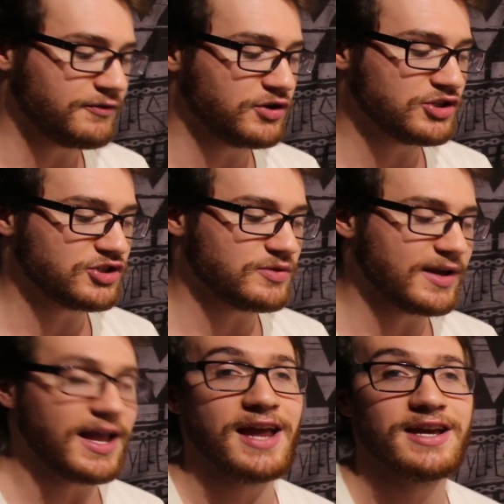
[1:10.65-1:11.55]
If you're just
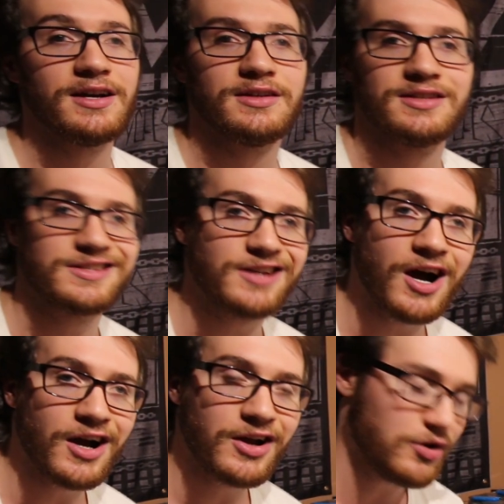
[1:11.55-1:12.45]
doing a
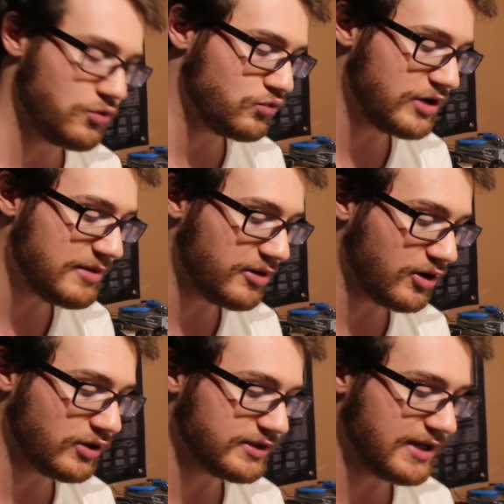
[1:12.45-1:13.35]
stock
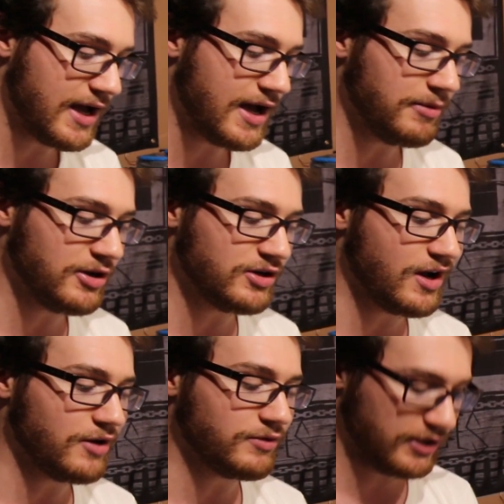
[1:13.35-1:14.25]
rebuild and you're
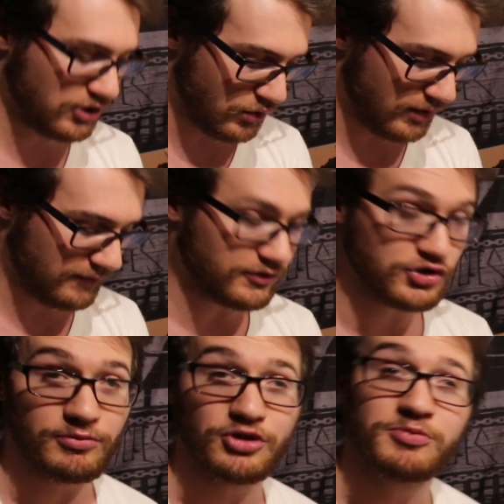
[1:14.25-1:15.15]
not really going for
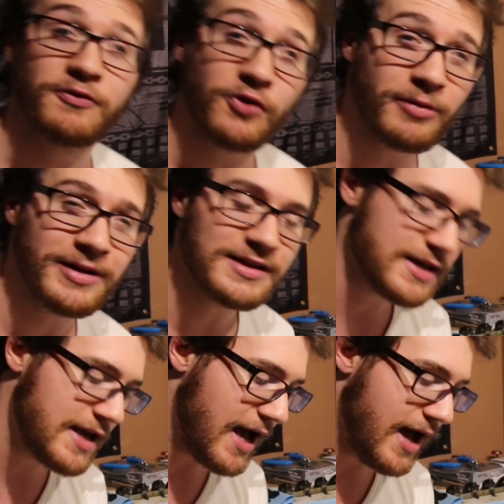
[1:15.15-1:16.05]
too much performance,
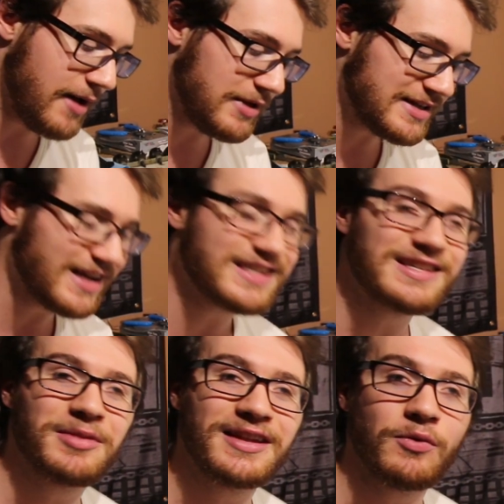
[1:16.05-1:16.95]
it's not
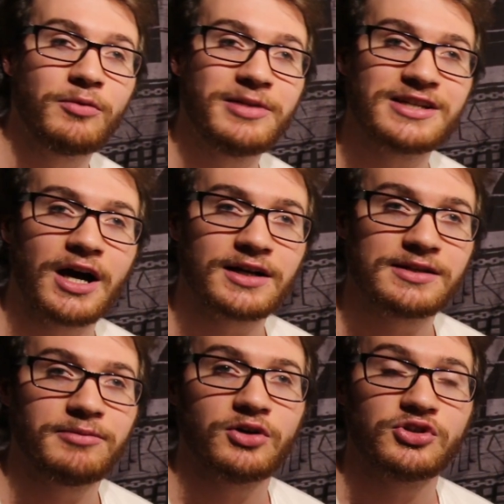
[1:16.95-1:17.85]
something that would be talked
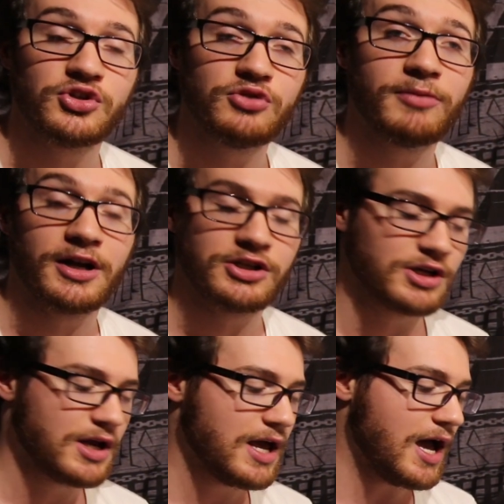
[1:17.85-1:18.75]
about too
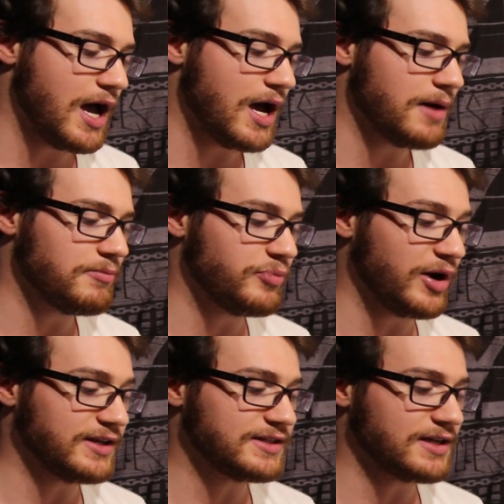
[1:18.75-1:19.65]
much.
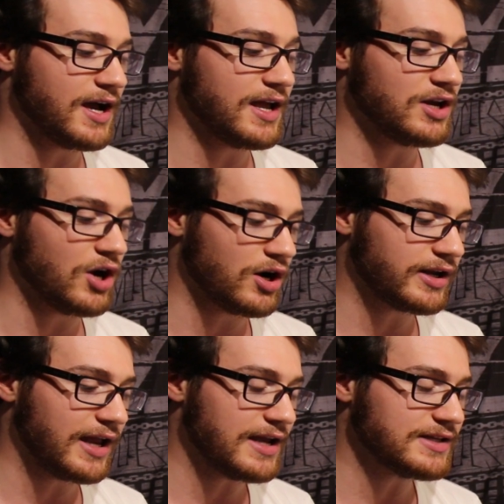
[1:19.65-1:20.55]
But in our
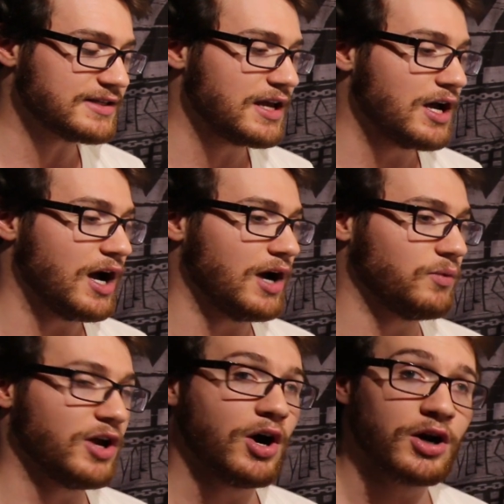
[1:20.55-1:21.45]
case,
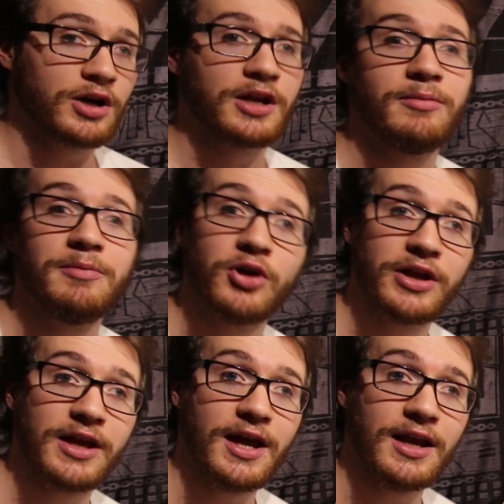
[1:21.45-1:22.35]
we are going to be
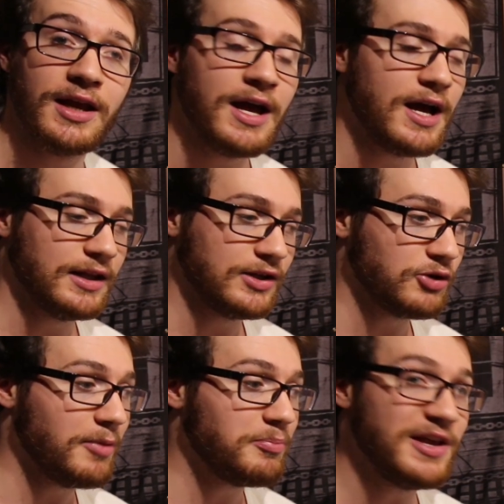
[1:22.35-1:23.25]
putting in a
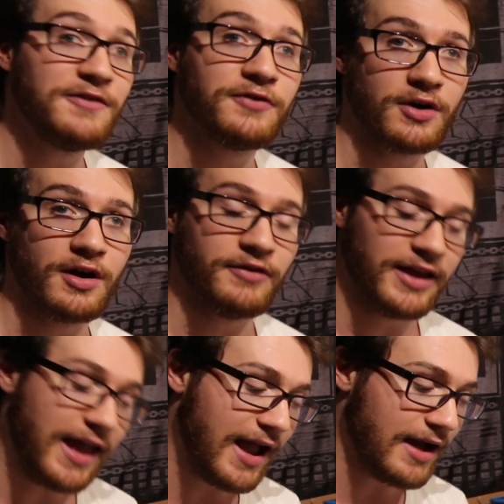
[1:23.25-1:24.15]
little bit beefier of a
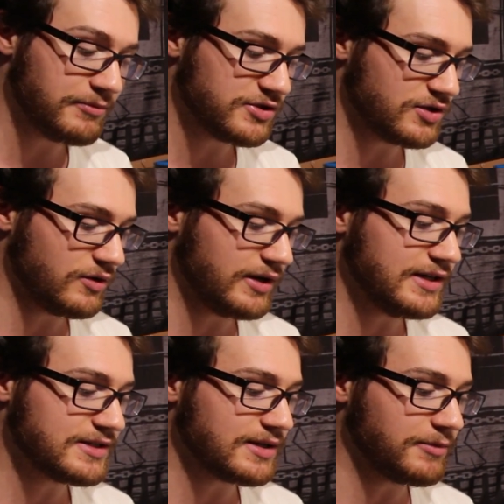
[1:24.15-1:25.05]
cam, so it
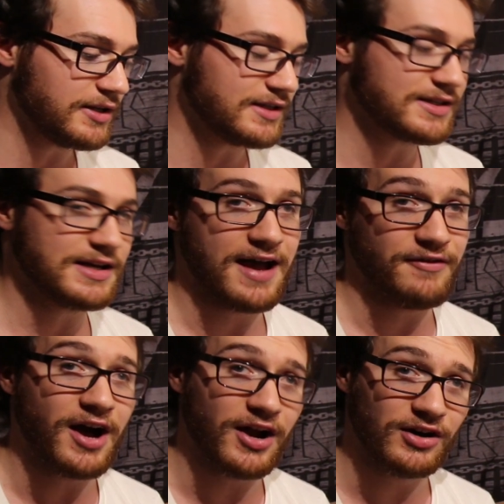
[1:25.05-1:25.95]
is something that's going to
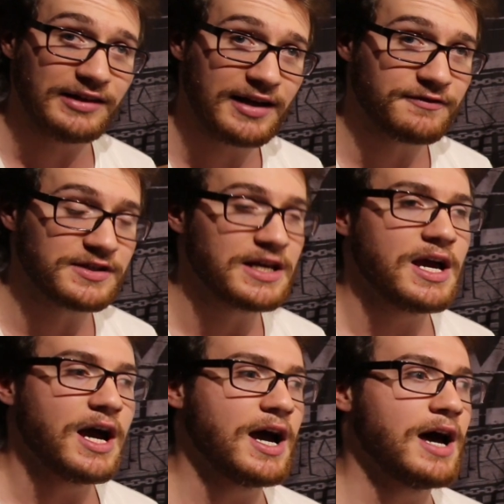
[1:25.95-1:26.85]
have higher lift,
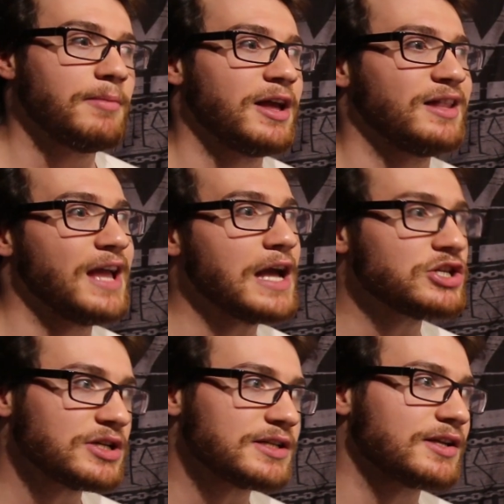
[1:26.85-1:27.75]
and the
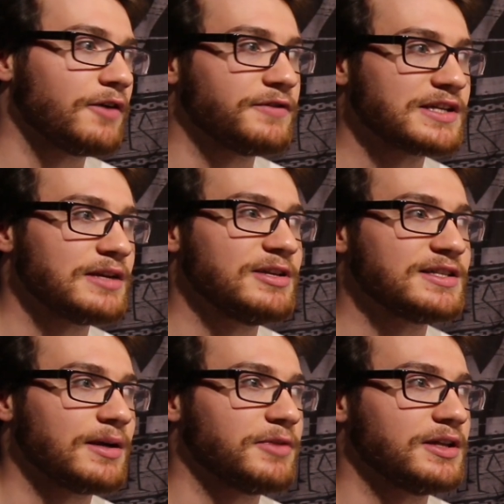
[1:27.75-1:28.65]
engine itself is going to be
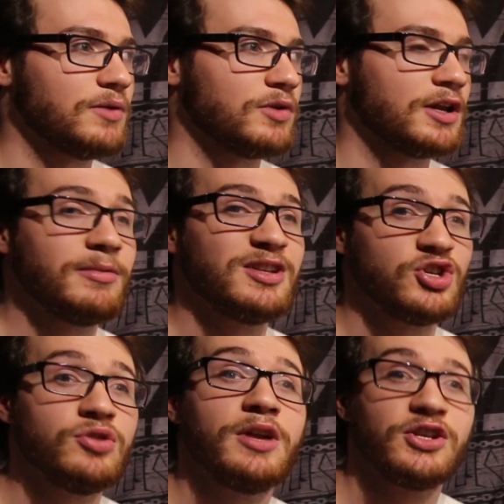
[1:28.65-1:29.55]
something that we're going to be
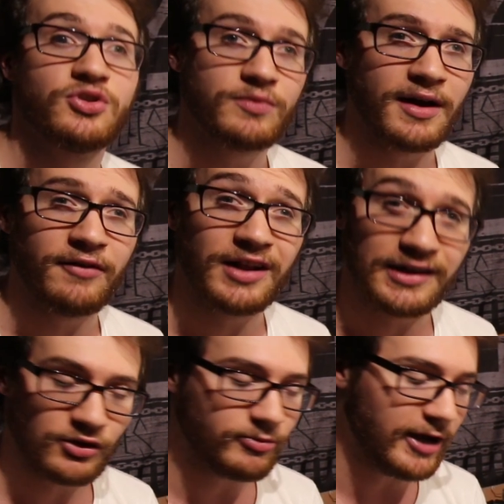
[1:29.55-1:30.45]
tuning to rev a
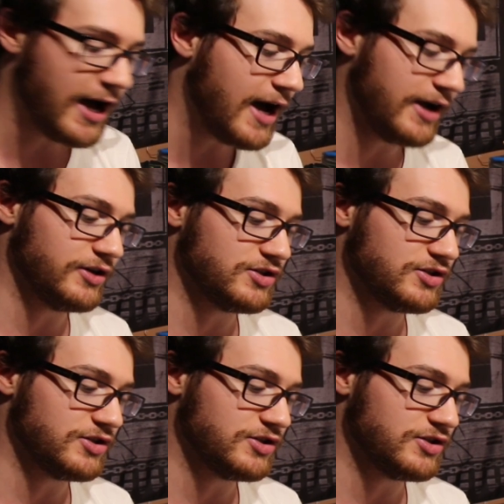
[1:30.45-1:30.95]
little bit higher.